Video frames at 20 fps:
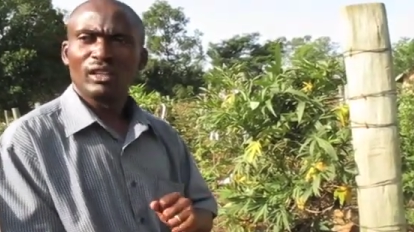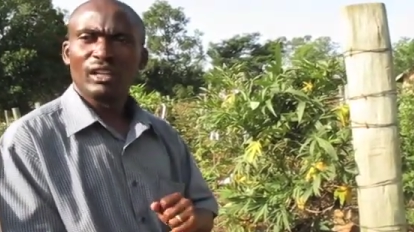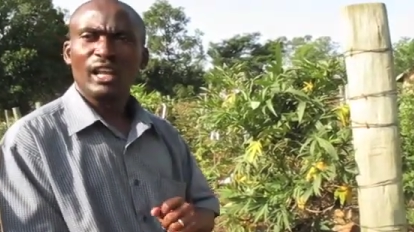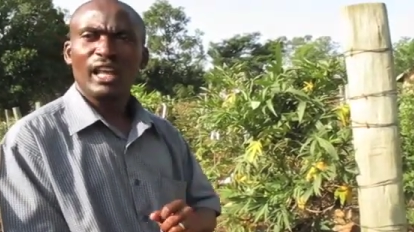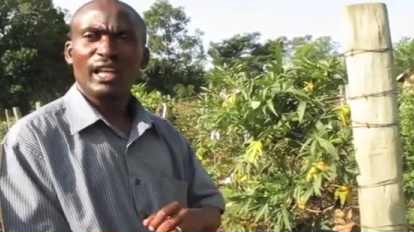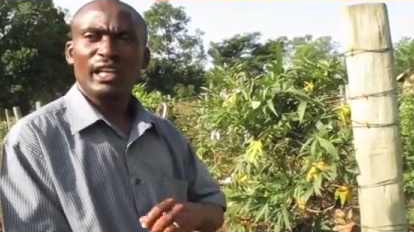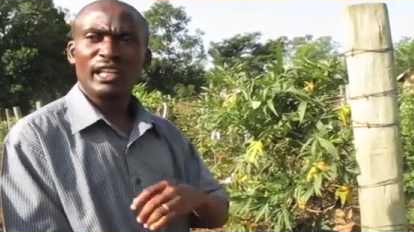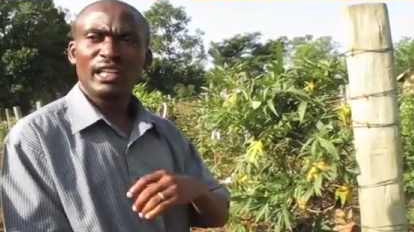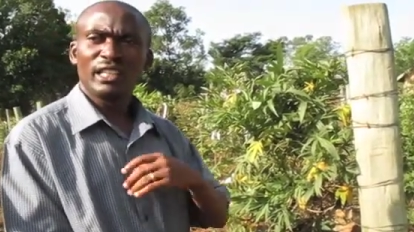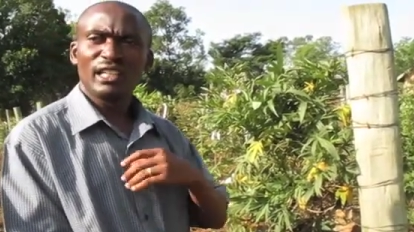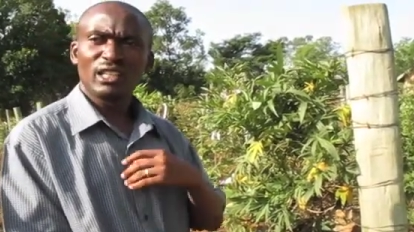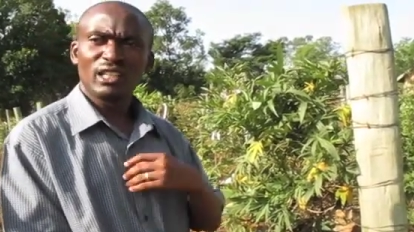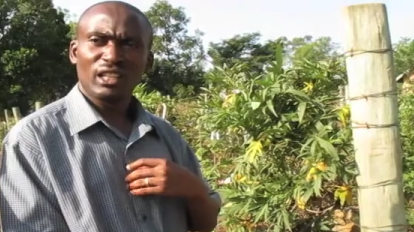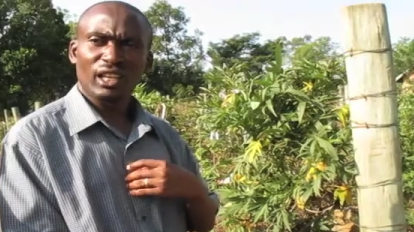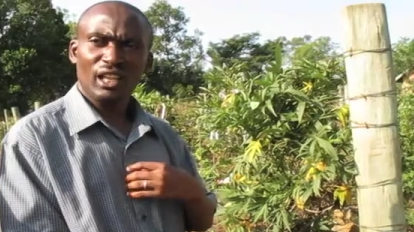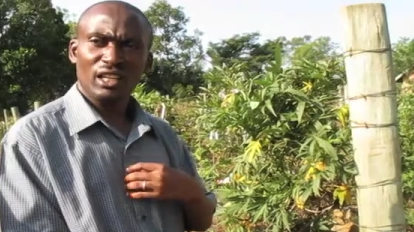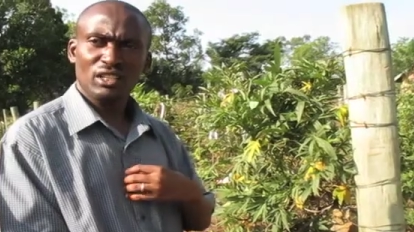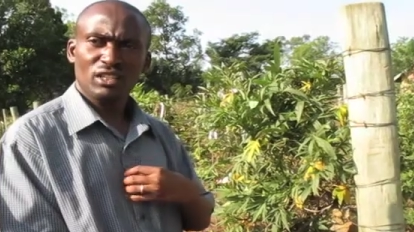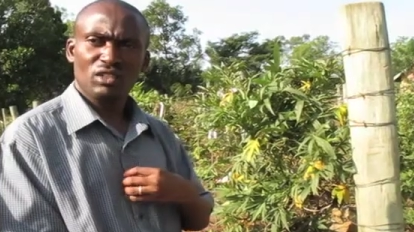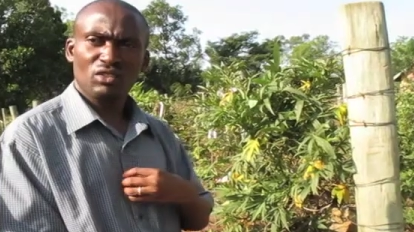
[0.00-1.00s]
Like in this
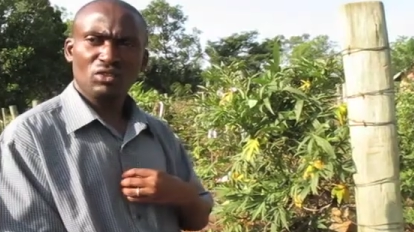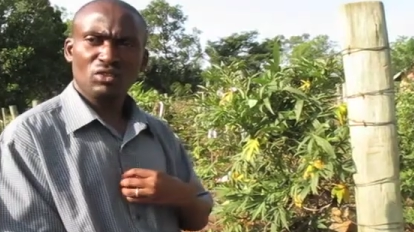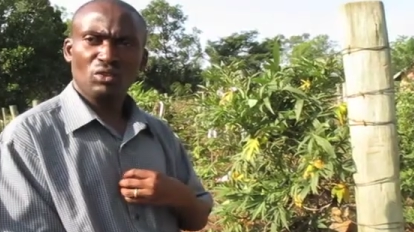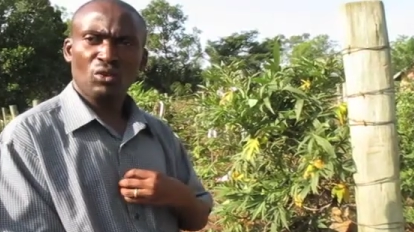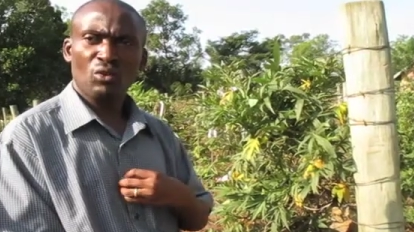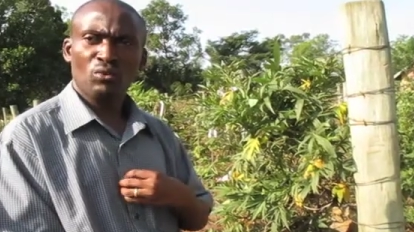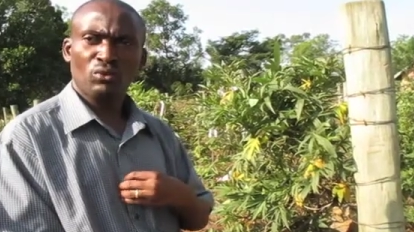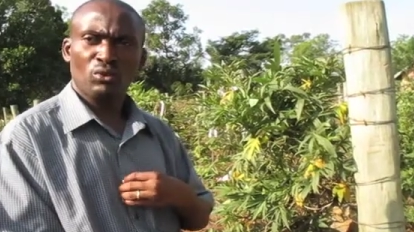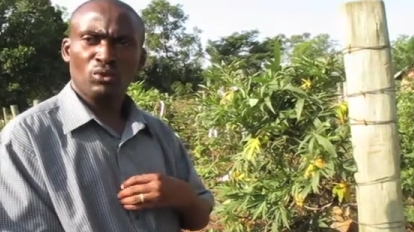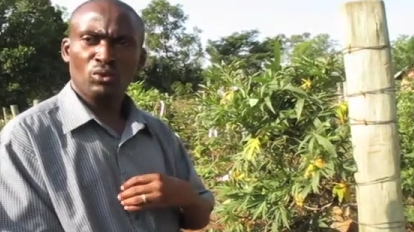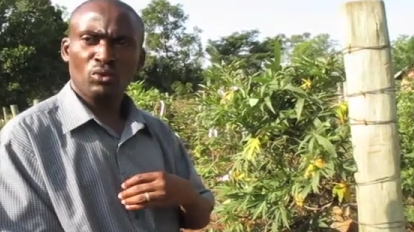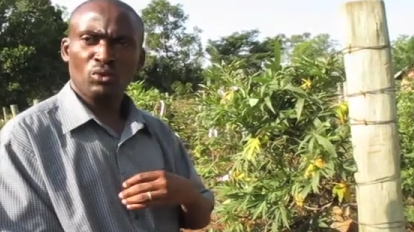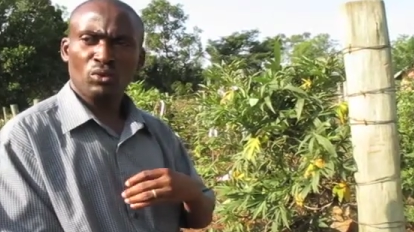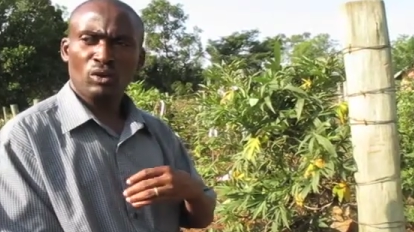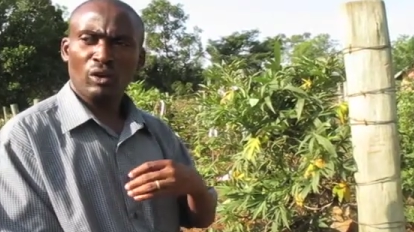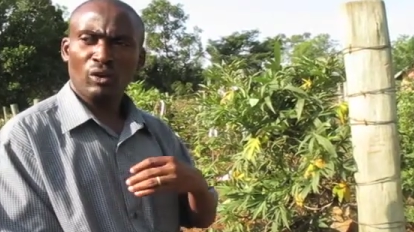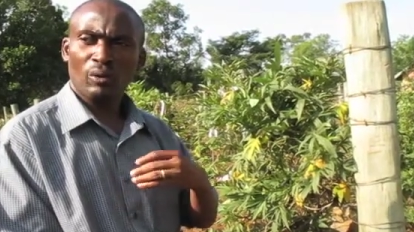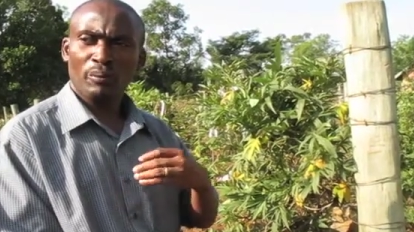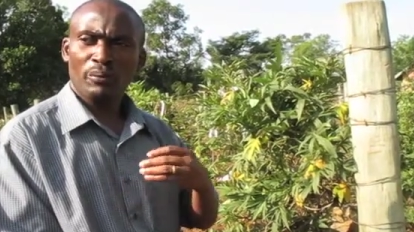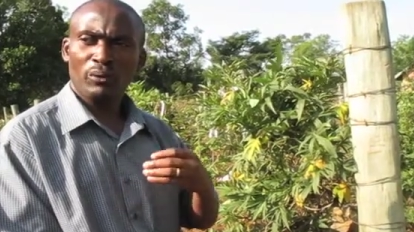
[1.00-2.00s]
case of
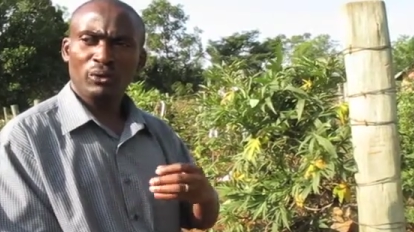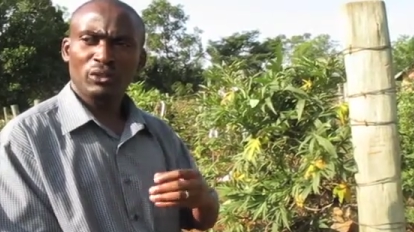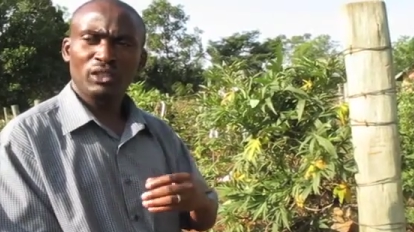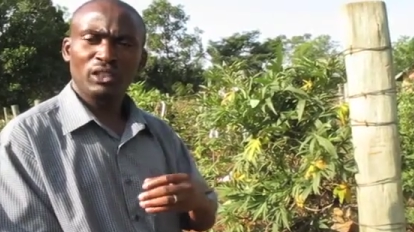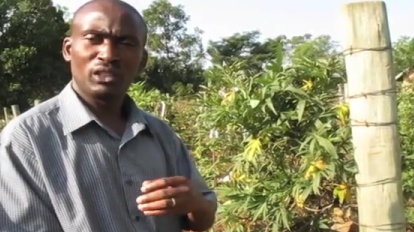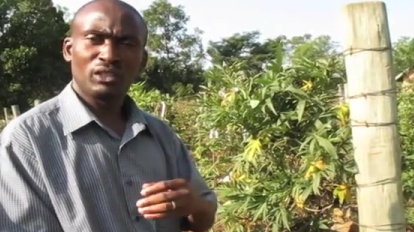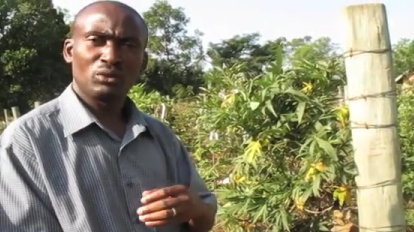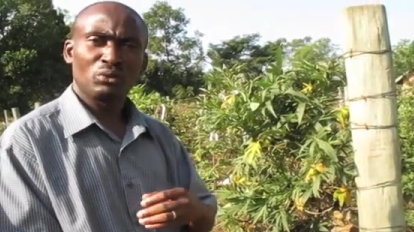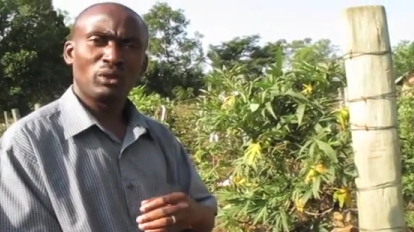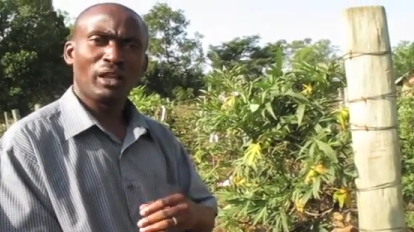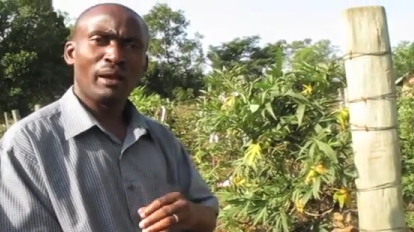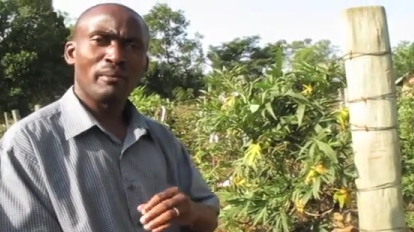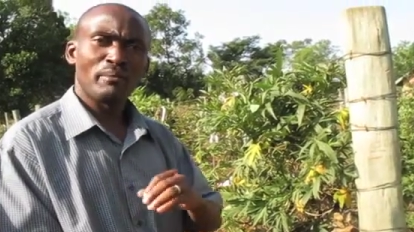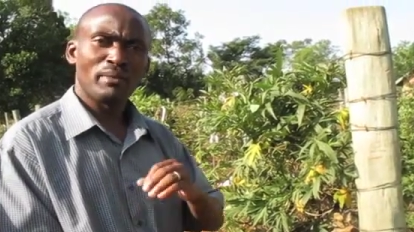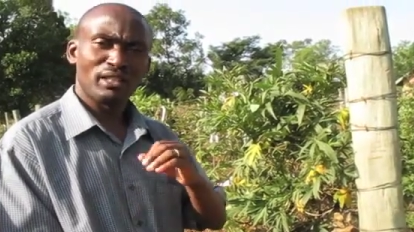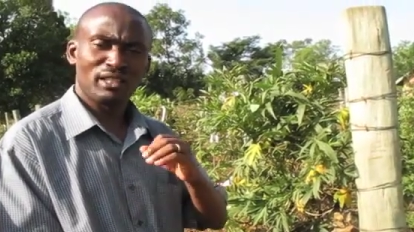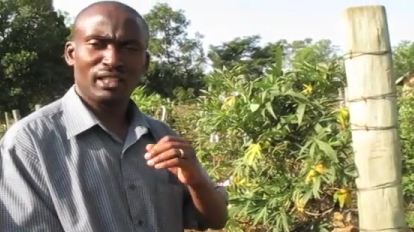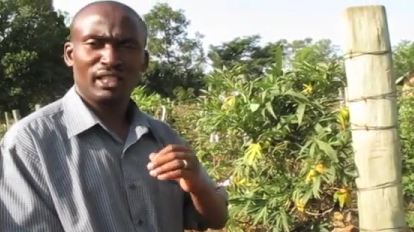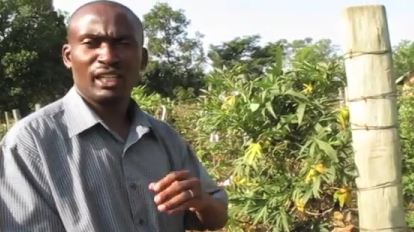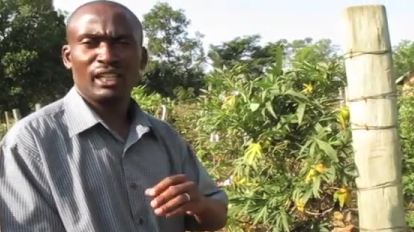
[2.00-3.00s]
our project, we are
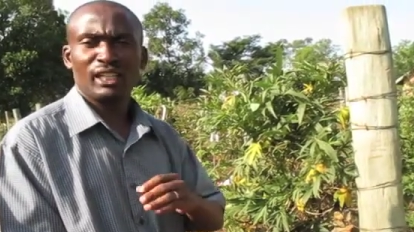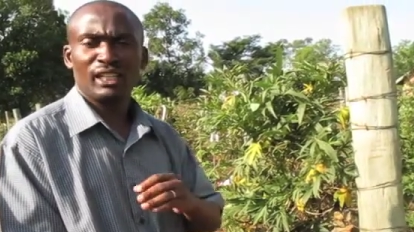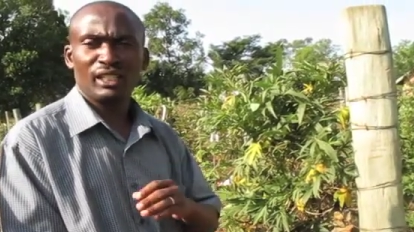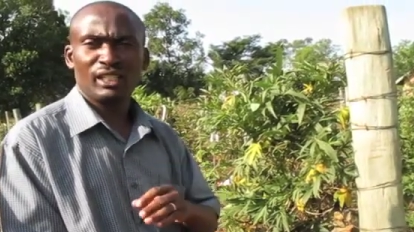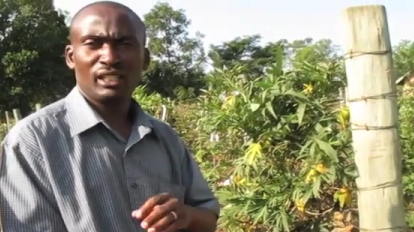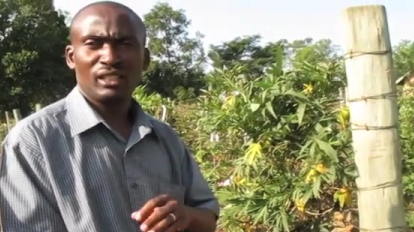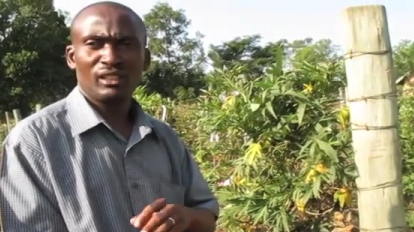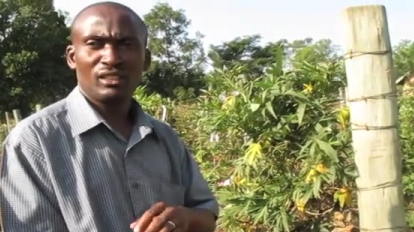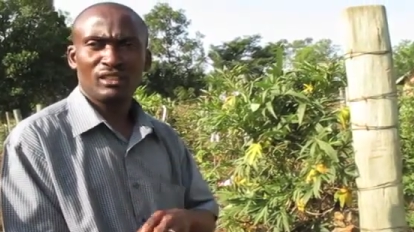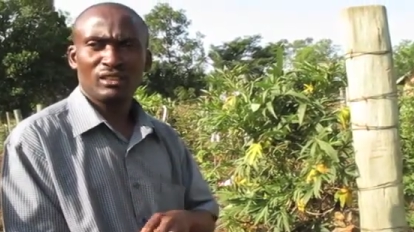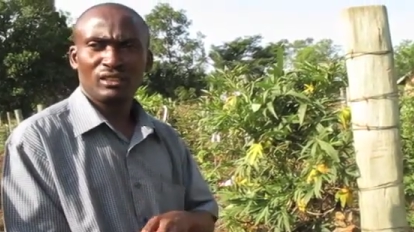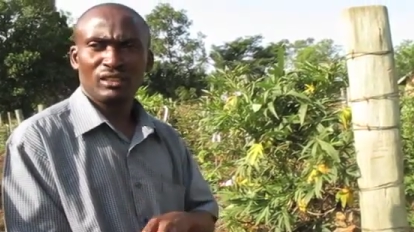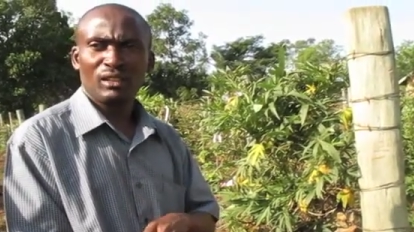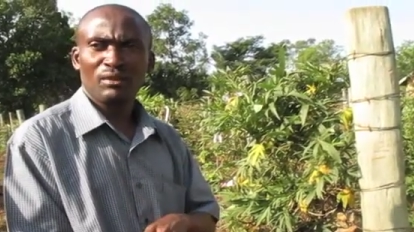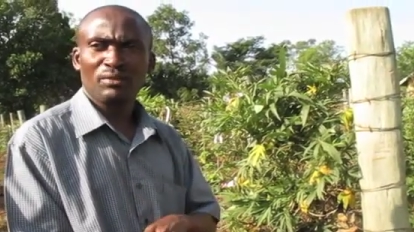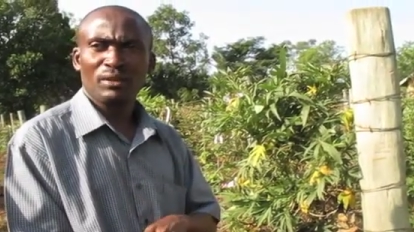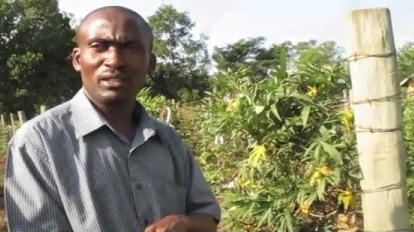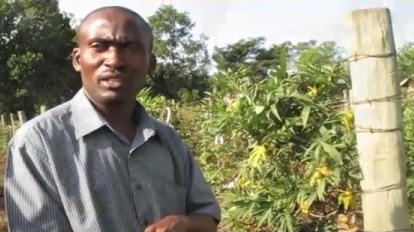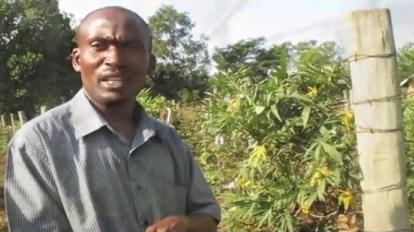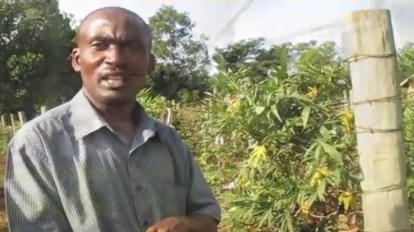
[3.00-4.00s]
basically
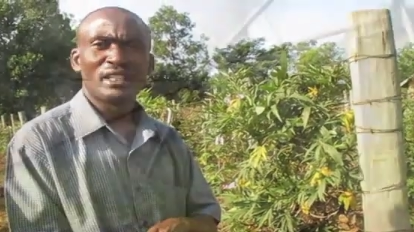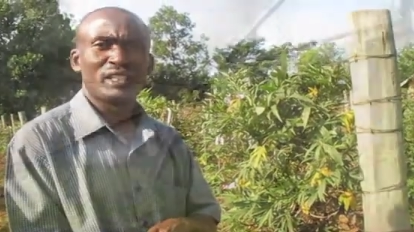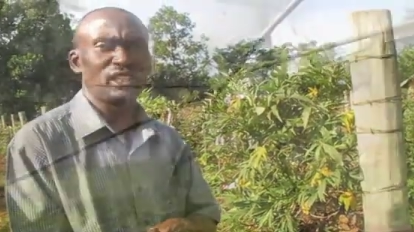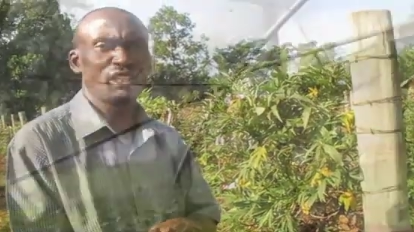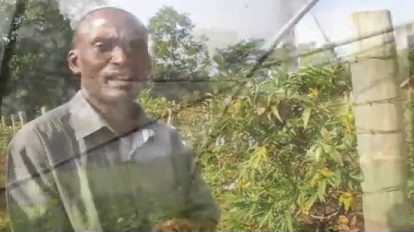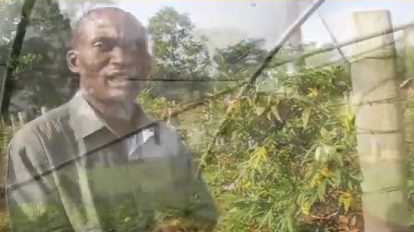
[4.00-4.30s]
emphasizing